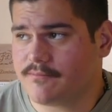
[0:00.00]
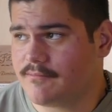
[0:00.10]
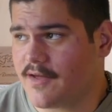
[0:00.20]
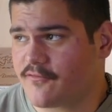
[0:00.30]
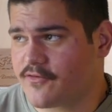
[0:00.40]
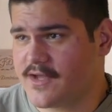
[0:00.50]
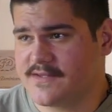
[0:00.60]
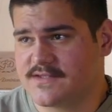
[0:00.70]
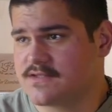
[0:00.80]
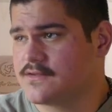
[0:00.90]
my
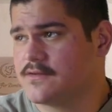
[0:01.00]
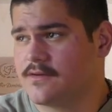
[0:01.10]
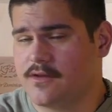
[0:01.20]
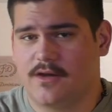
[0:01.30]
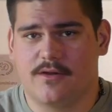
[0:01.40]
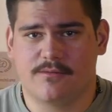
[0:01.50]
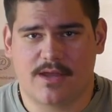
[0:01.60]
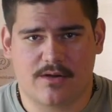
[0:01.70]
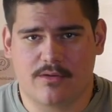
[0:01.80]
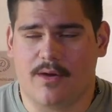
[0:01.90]
friends, I
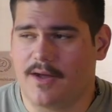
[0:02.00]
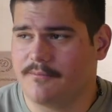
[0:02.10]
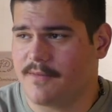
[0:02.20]
don't go out.